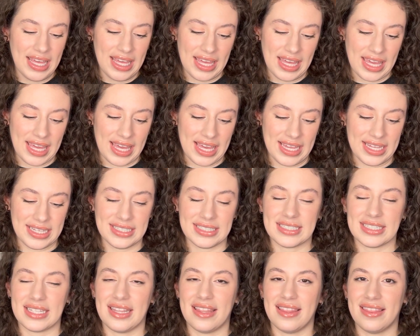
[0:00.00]

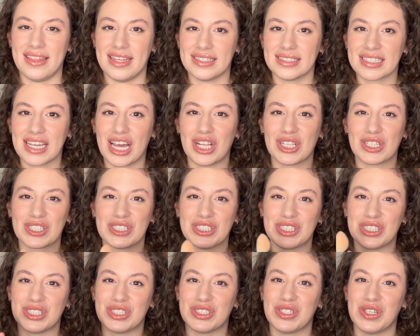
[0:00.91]
And this color is
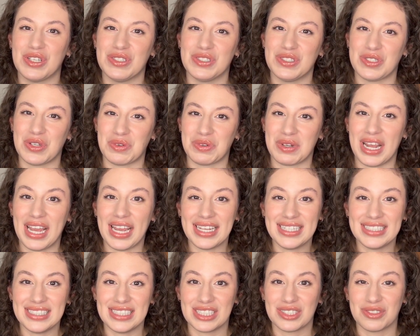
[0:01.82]
just so
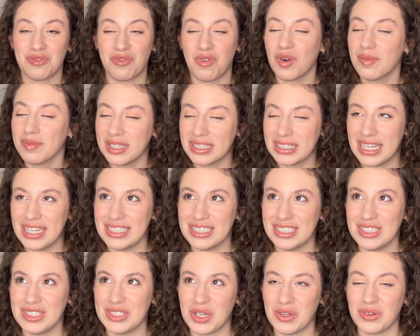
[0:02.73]
nice. This formula
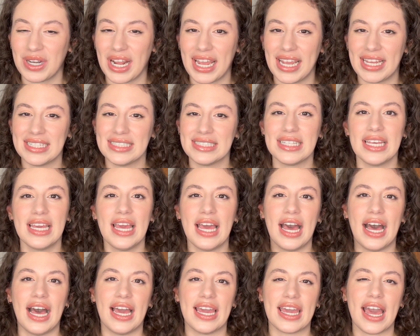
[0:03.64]
is so nice.
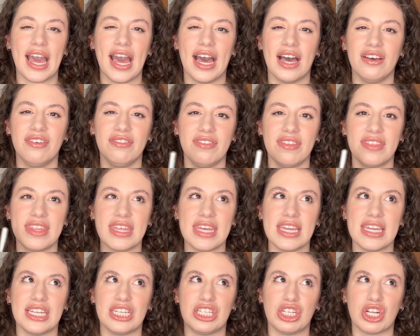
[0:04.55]
I have
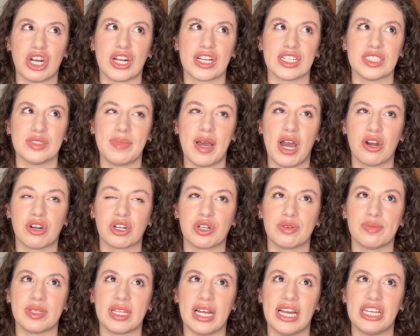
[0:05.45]
the Nars powder
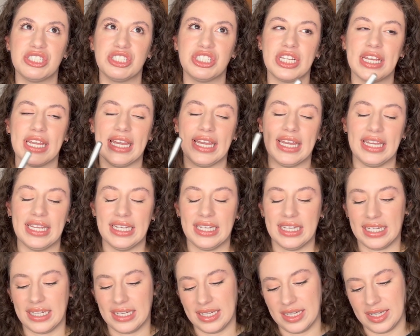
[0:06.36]
blush
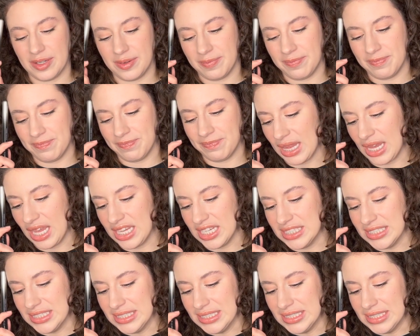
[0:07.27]
in,
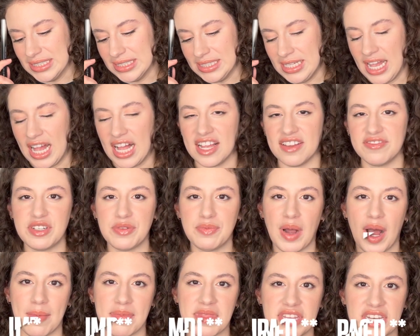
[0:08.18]
I'll have to
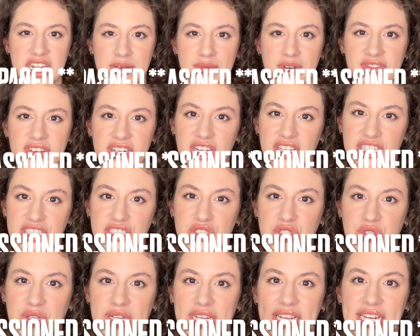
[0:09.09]
pop the name of it on the
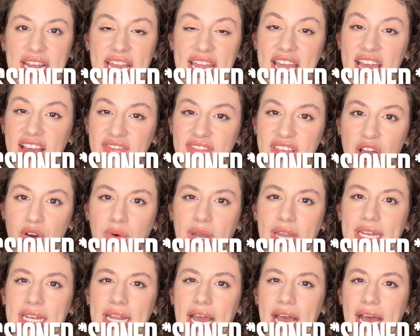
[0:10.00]
screen. I have that
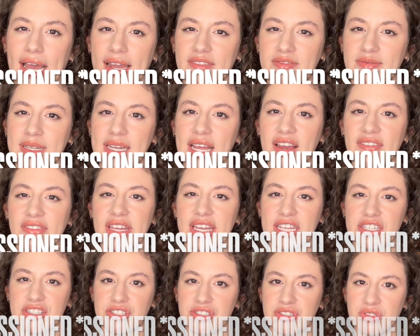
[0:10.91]
one. I've been having
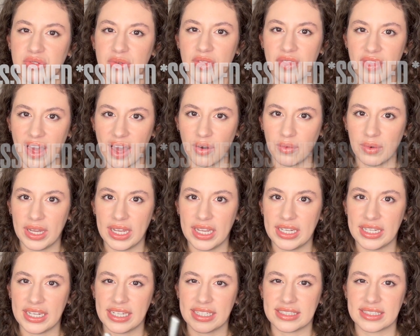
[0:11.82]
issues with that
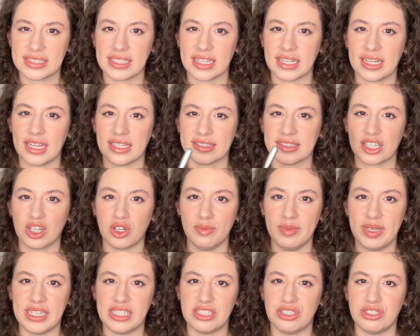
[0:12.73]
one. It's a little
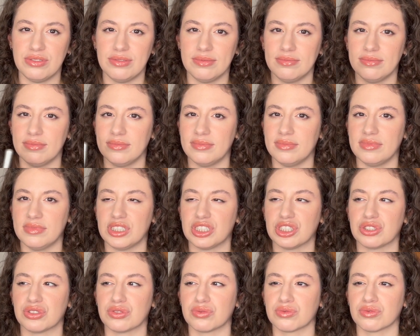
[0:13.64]
bit
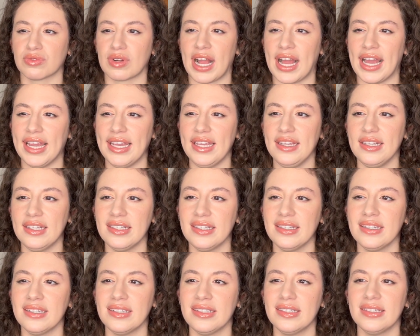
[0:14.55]

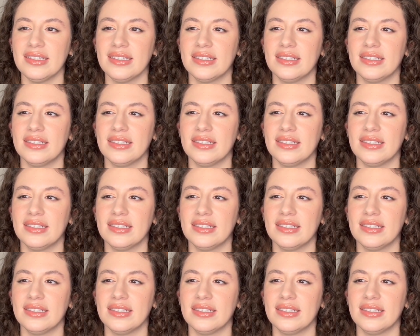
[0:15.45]
drier.